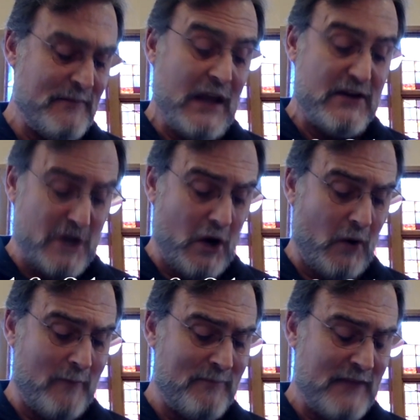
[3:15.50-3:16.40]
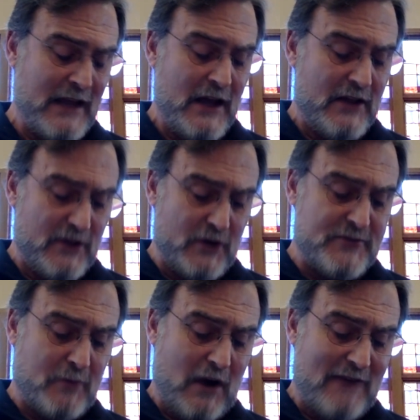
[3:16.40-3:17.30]
No, those
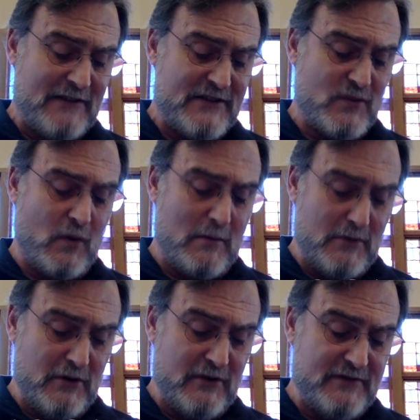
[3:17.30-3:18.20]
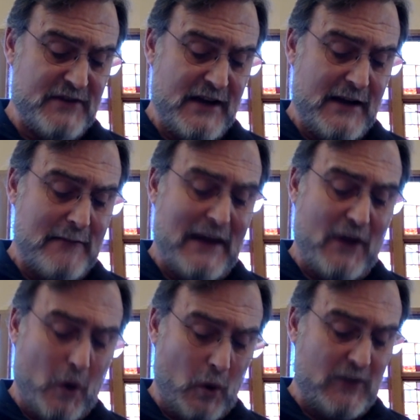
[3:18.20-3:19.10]
prophets were moved by the
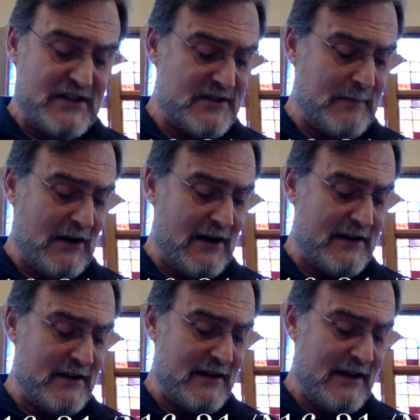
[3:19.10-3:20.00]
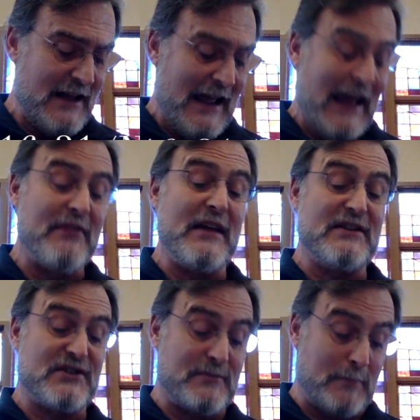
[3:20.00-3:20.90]
Holy Spirit, and they
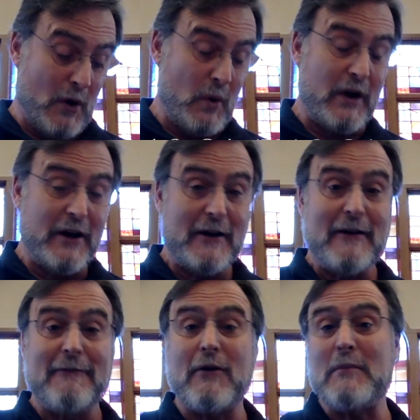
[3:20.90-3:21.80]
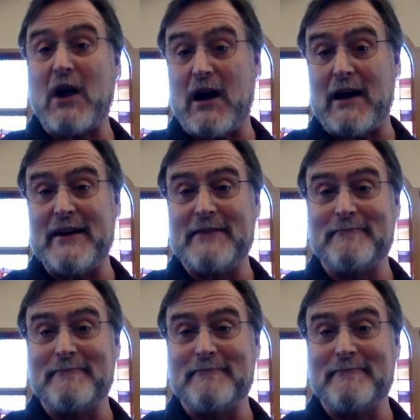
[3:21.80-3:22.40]
spoke from God.